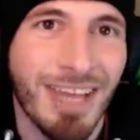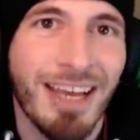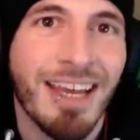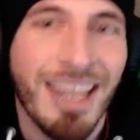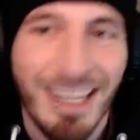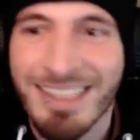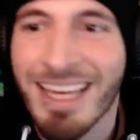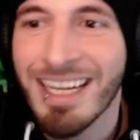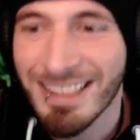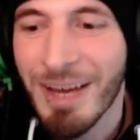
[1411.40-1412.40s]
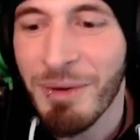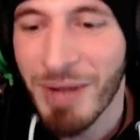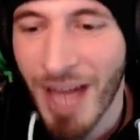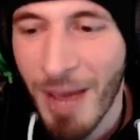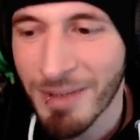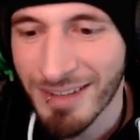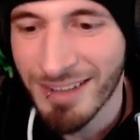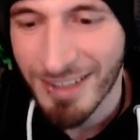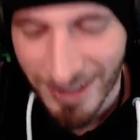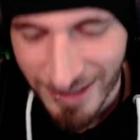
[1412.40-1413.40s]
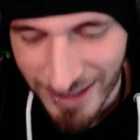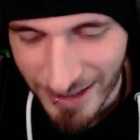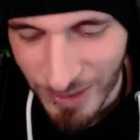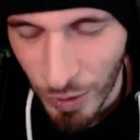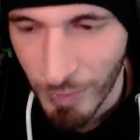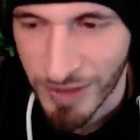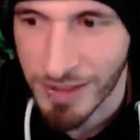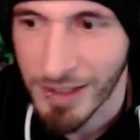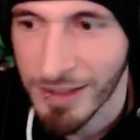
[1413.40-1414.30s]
Is that is that what happens? They stole Marzia.